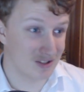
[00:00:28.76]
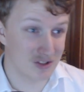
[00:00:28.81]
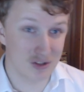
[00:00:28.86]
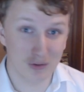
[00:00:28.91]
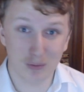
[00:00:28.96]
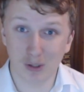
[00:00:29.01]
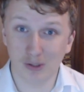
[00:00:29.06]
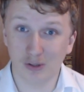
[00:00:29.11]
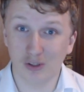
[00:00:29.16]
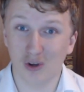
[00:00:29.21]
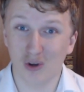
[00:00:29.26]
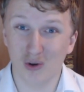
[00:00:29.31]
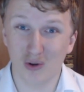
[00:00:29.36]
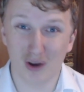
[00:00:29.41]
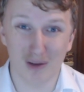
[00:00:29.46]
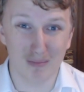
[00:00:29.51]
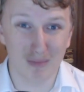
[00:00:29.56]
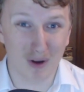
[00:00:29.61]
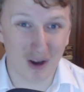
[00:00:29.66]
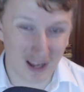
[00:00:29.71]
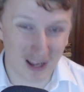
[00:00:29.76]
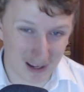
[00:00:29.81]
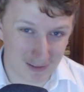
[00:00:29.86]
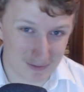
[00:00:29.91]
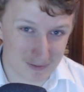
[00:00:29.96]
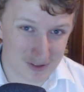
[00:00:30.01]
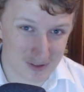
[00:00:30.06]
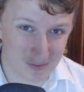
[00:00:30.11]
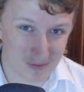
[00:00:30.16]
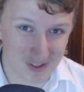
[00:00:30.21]
until I do, I might
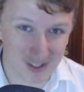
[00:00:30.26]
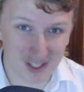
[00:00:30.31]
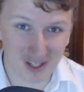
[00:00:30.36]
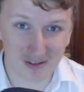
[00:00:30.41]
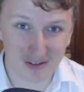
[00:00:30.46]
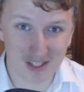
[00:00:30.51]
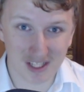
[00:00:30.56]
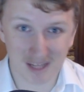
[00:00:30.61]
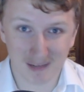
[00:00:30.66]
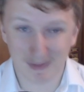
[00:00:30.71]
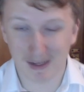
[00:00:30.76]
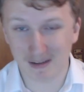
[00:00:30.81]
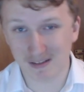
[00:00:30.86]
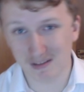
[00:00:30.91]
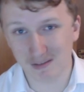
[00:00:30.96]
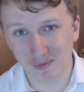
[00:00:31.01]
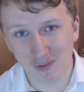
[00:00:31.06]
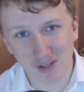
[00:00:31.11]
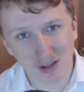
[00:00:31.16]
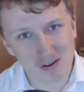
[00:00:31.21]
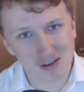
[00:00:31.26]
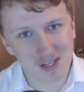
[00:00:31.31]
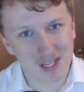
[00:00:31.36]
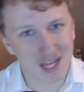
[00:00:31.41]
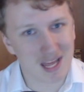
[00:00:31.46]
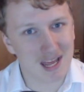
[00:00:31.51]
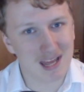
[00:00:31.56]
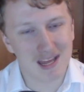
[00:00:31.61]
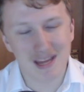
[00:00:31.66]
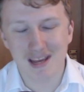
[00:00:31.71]
have some videos here, I might have some videos
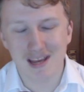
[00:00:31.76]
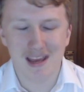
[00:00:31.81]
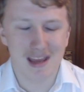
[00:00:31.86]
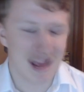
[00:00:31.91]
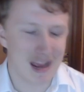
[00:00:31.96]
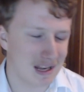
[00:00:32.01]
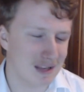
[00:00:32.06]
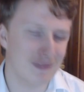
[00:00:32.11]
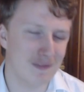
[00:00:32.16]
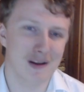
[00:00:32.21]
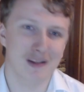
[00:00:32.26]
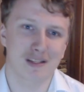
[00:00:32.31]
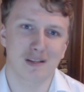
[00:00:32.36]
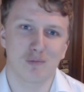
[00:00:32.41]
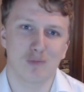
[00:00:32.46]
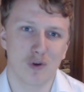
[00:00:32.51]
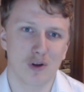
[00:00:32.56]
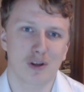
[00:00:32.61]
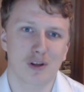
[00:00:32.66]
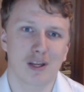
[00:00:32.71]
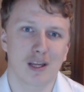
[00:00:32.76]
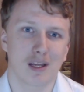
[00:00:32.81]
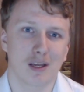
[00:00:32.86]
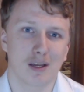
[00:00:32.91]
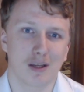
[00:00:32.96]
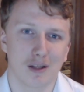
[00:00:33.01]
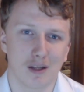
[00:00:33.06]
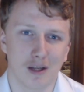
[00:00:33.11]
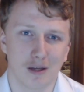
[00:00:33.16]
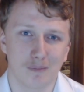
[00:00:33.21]
there. And the fact I'm
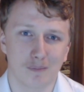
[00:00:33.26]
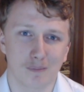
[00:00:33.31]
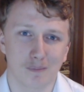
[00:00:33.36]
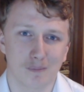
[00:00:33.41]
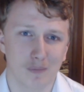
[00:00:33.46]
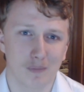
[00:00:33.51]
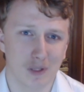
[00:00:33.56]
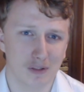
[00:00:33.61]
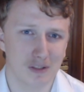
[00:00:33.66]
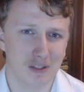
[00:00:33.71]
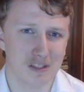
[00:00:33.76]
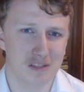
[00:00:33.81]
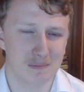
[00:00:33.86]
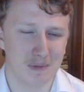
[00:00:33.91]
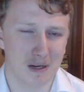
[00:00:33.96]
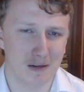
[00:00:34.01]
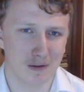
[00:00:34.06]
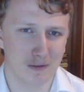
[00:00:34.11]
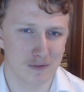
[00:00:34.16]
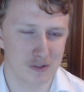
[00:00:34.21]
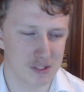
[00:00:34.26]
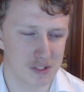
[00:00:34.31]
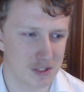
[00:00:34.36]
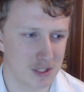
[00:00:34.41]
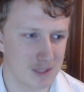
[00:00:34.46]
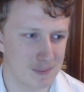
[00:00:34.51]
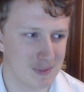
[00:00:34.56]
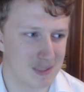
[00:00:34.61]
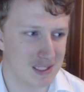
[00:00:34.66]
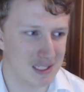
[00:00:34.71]
working um, a decent amount of
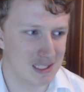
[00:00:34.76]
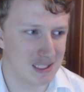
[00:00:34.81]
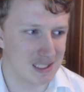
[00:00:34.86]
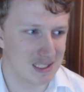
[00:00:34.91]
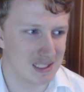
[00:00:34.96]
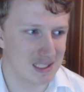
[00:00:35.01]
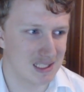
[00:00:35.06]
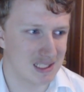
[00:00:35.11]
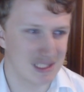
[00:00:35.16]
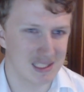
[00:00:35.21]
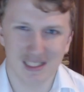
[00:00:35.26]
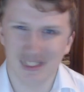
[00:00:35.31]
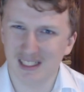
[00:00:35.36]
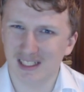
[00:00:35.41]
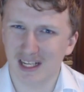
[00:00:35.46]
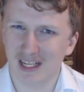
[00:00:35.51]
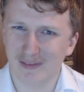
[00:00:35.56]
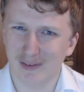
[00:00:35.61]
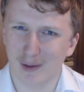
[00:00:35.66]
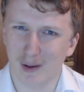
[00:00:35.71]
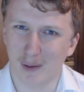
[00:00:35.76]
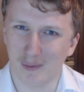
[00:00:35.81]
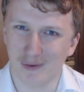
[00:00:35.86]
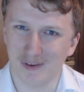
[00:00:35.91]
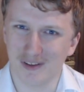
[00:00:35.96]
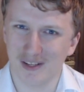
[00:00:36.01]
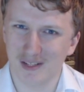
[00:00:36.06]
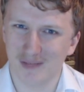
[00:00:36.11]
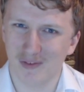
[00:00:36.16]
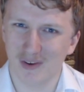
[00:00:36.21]
overtime, it's tough at the
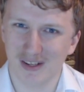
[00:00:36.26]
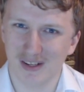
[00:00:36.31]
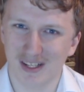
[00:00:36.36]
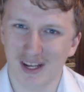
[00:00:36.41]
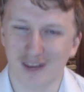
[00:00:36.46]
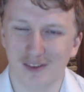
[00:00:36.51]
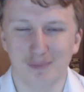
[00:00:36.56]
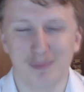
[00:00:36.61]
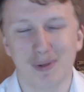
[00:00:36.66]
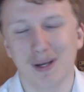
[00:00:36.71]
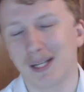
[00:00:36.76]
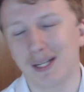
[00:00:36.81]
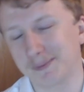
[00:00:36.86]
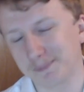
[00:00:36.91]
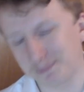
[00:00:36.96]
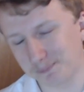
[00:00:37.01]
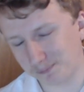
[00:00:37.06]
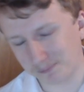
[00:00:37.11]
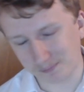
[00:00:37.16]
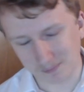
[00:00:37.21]
moment. It's very tough. But